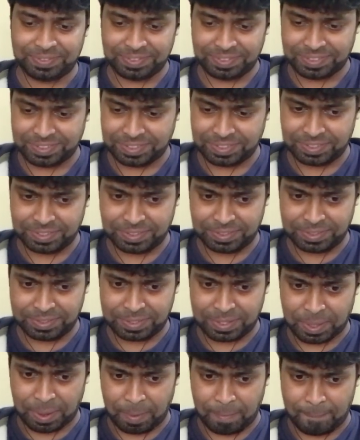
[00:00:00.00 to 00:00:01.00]

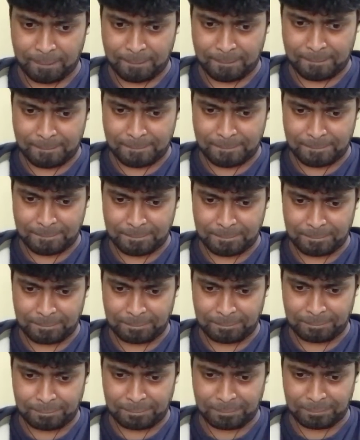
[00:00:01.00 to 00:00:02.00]

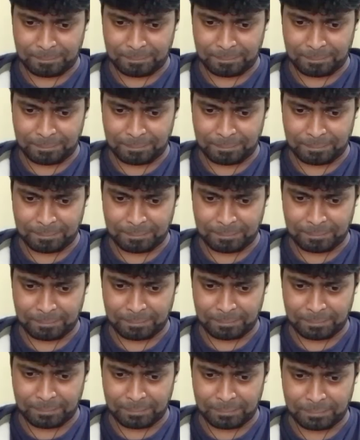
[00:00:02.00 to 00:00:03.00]

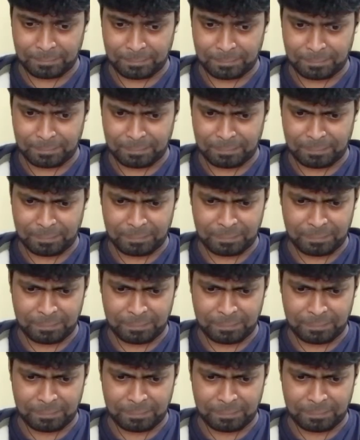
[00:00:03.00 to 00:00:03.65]
(silence)